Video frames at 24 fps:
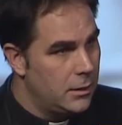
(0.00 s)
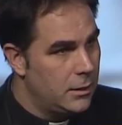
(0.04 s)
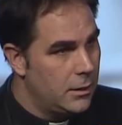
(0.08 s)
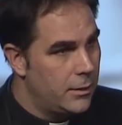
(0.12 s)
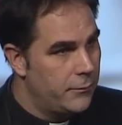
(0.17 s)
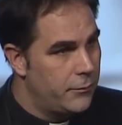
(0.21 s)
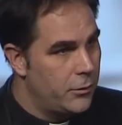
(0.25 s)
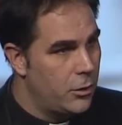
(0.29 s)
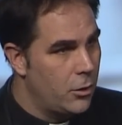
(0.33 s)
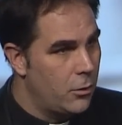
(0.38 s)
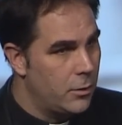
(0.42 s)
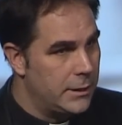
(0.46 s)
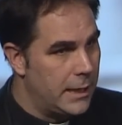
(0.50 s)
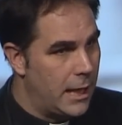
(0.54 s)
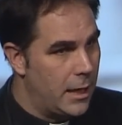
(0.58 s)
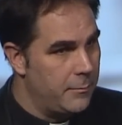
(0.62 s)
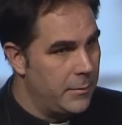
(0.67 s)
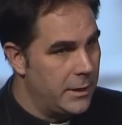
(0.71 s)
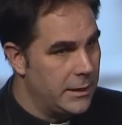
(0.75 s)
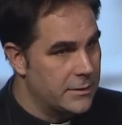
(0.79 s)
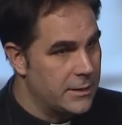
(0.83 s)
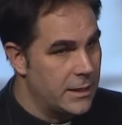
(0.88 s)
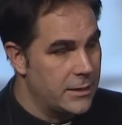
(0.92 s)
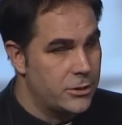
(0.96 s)
if you know what that
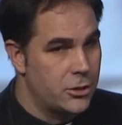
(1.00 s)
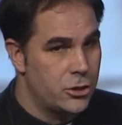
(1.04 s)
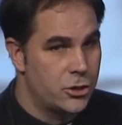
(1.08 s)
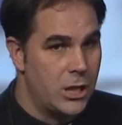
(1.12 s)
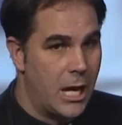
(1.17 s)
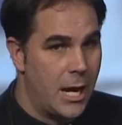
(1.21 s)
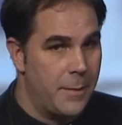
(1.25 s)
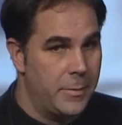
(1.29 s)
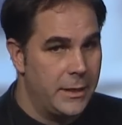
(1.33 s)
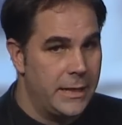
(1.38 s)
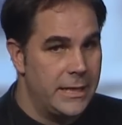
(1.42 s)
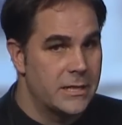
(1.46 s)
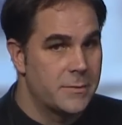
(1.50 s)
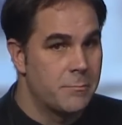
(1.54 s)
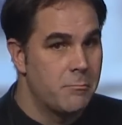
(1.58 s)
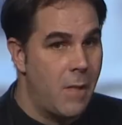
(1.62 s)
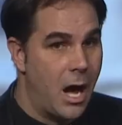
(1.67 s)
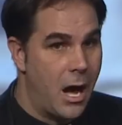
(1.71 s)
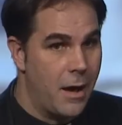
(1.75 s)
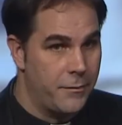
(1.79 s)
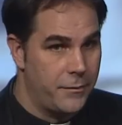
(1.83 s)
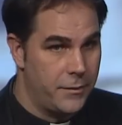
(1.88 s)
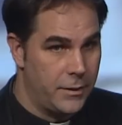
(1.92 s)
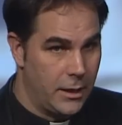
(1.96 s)
means. That's the Japanese
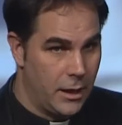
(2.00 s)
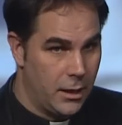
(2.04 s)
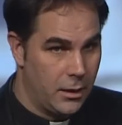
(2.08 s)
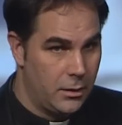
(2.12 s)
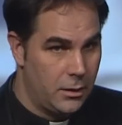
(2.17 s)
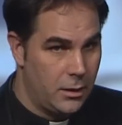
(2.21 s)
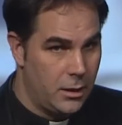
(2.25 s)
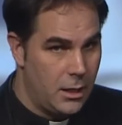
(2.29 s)
mafia.